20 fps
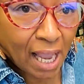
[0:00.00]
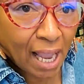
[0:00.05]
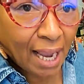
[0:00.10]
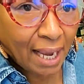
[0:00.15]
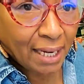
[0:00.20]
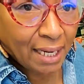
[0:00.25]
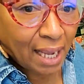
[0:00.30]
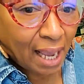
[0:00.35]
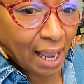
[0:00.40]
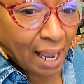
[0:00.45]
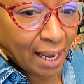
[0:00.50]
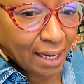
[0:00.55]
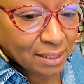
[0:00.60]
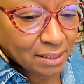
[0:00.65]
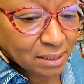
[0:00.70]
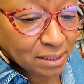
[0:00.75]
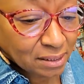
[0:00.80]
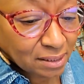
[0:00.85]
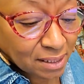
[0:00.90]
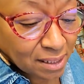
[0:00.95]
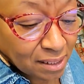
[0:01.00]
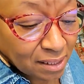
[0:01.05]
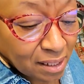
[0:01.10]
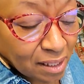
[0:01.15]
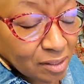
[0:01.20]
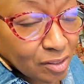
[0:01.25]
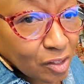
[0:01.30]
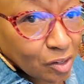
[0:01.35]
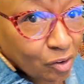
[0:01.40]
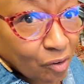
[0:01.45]
And actually,
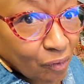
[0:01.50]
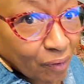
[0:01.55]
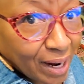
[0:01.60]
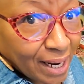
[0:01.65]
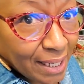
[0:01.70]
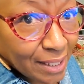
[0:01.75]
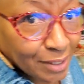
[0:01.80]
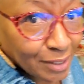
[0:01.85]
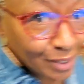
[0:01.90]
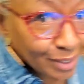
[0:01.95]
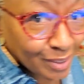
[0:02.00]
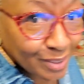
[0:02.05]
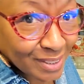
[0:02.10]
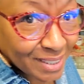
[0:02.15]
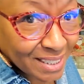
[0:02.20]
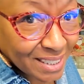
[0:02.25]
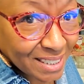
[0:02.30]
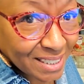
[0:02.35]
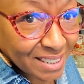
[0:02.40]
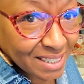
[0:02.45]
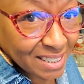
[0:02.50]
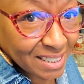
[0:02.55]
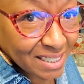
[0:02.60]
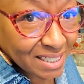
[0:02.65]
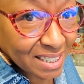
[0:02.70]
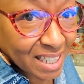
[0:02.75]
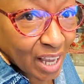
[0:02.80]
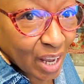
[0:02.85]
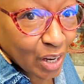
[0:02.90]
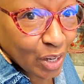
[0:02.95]
the great news is, is
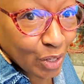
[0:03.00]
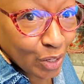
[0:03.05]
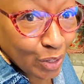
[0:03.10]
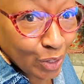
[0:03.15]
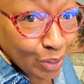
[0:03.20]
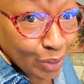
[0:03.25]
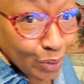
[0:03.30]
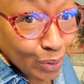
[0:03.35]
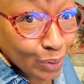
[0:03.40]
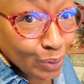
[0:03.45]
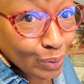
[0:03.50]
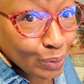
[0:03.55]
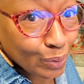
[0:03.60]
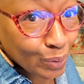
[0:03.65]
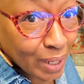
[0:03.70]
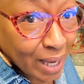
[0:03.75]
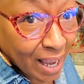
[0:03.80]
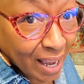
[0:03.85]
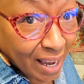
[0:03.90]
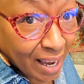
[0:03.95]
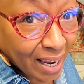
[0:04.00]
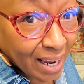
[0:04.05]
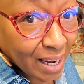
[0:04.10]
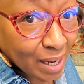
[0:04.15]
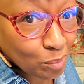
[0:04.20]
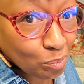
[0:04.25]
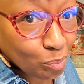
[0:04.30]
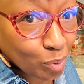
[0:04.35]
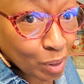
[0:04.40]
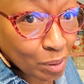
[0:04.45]
that you
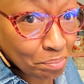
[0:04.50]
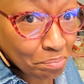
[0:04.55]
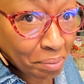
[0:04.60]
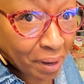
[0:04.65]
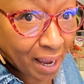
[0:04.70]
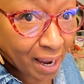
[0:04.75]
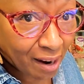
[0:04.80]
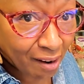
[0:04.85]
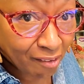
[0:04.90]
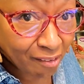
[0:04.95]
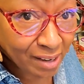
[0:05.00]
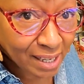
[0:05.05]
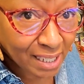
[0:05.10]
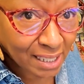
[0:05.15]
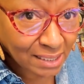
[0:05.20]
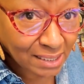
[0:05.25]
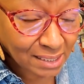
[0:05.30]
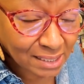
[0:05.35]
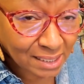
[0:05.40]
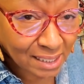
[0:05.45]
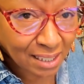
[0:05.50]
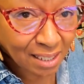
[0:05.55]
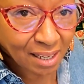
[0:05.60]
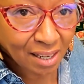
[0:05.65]
can prepare it